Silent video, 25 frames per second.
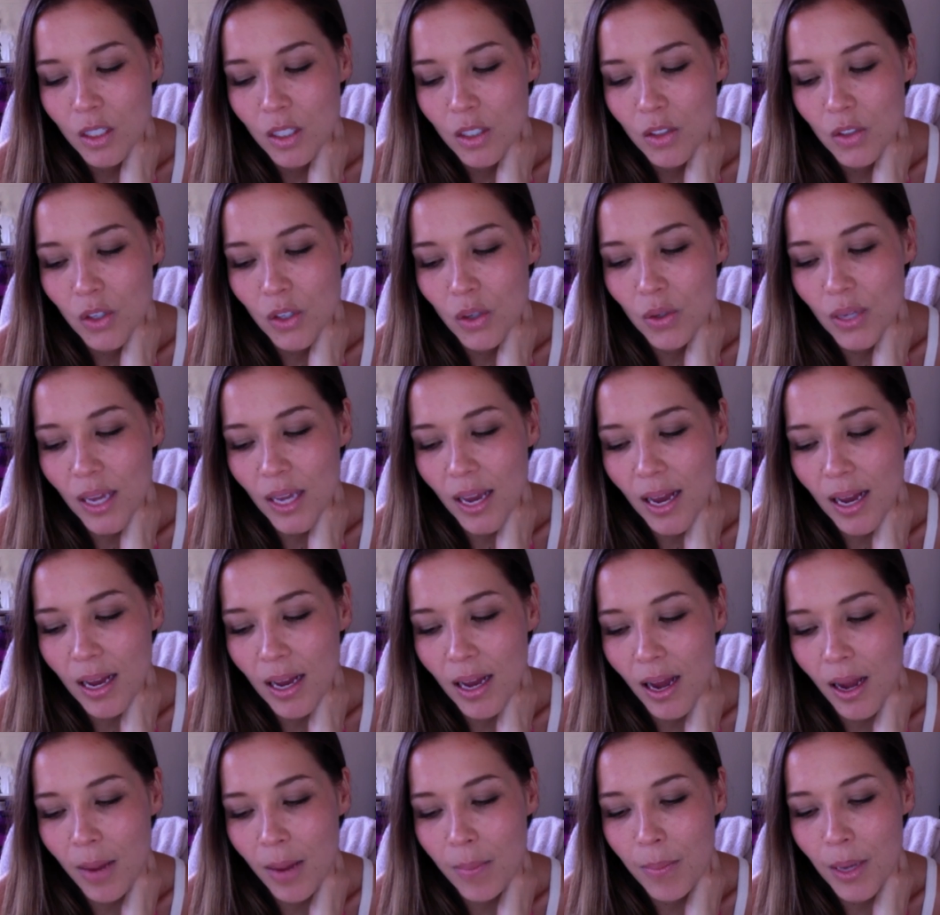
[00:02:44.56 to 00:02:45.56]
So yeah,
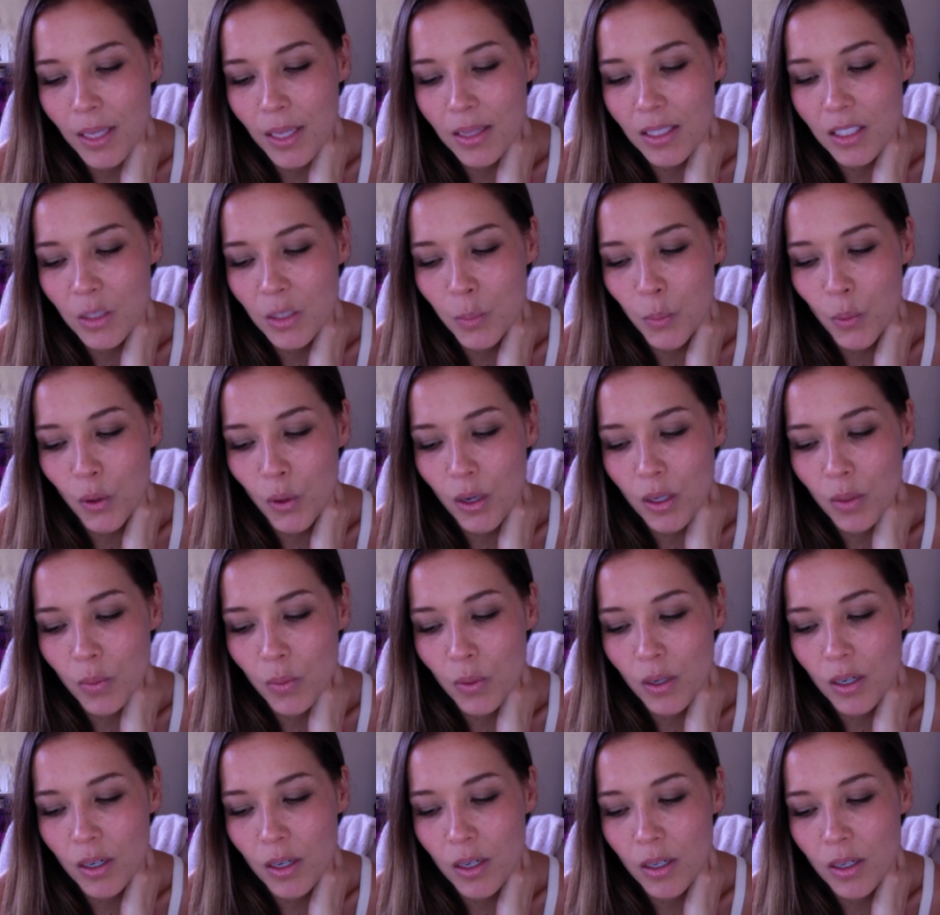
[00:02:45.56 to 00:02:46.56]
I'm at this point
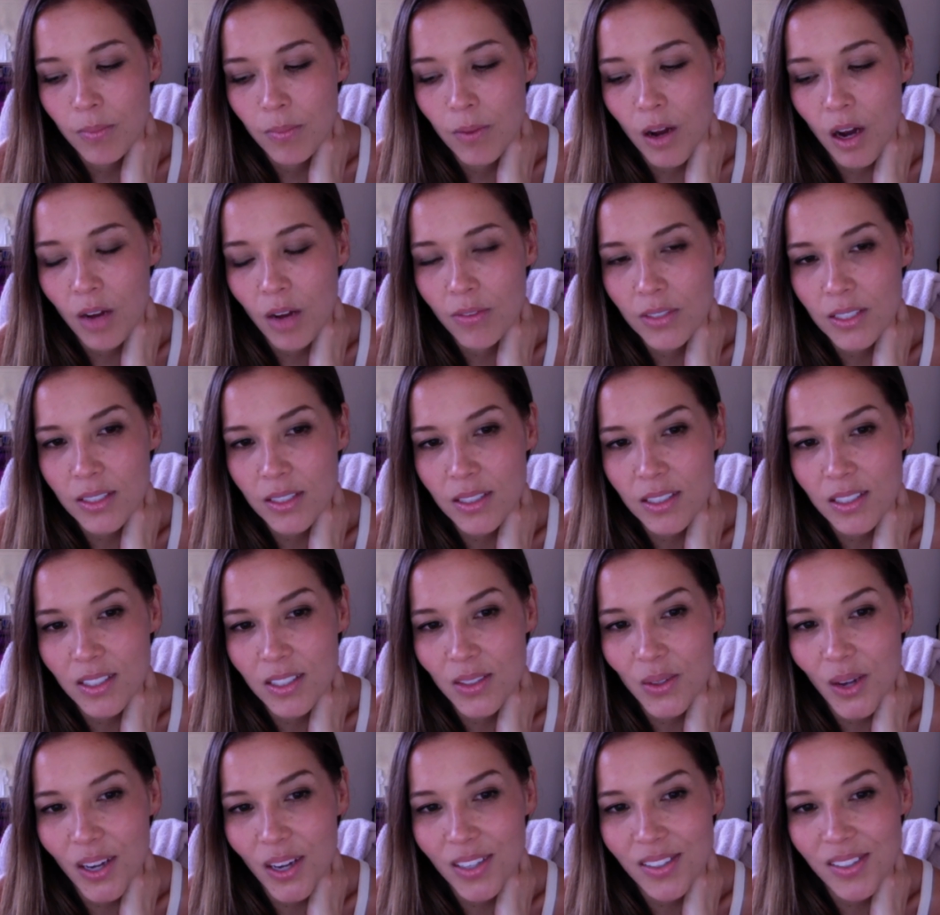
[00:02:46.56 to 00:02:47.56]
where obviously
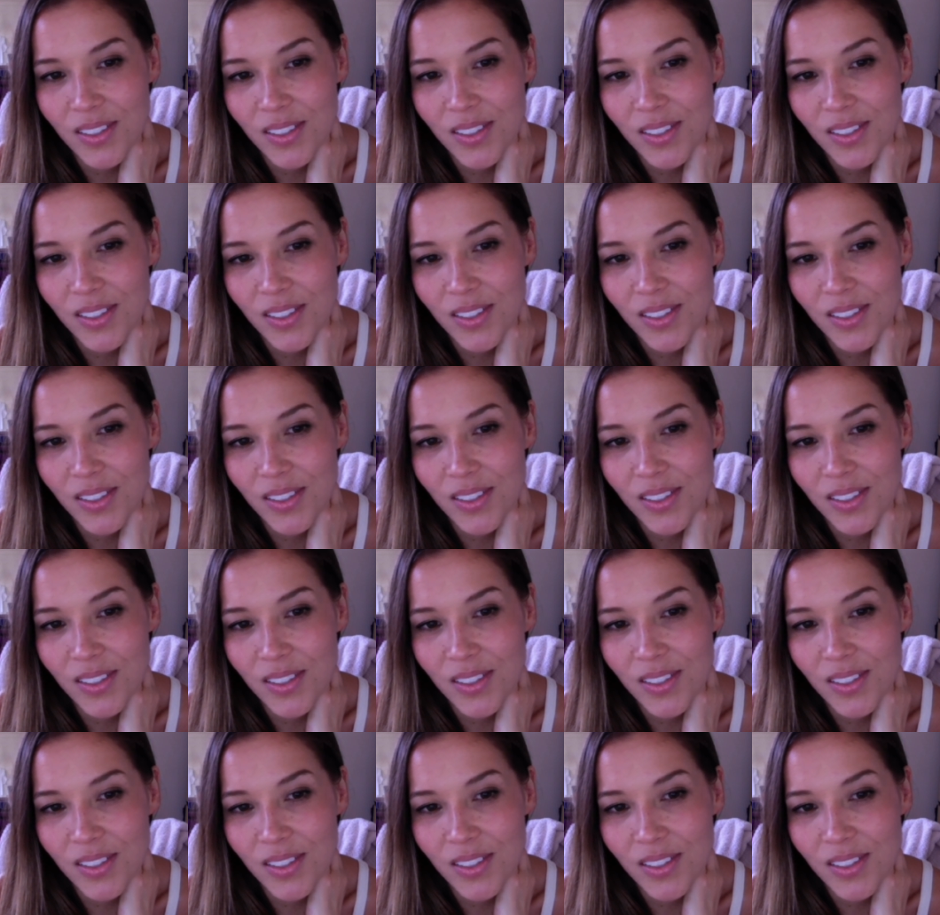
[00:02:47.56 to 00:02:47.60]
you guys